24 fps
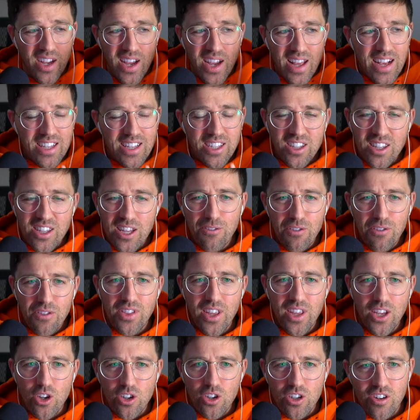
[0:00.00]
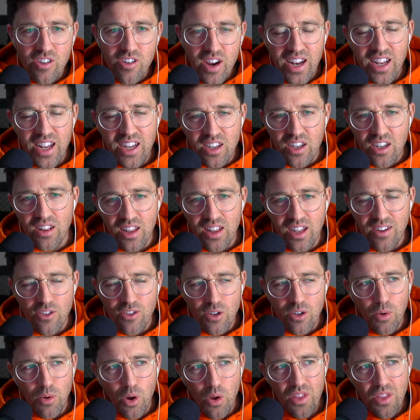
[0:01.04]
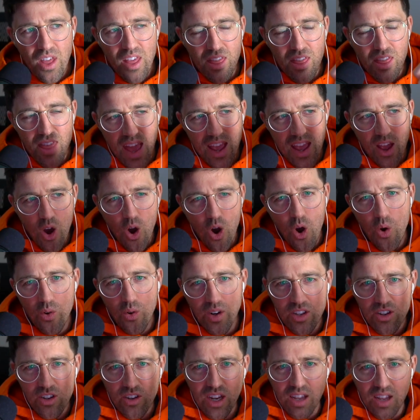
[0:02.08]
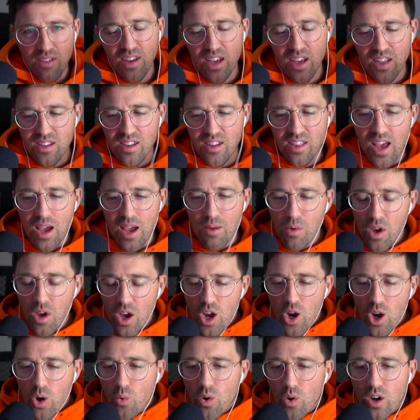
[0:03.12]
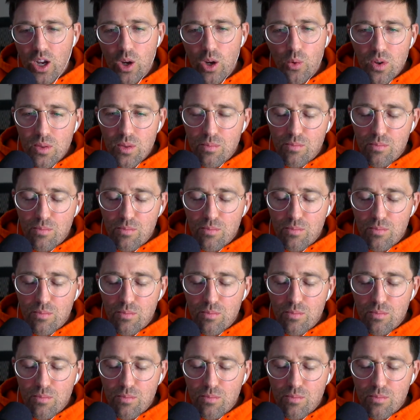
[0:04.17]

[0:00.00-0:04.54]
That's a different thing. You're creating a deliverable that they own and you're giving it to them. Working with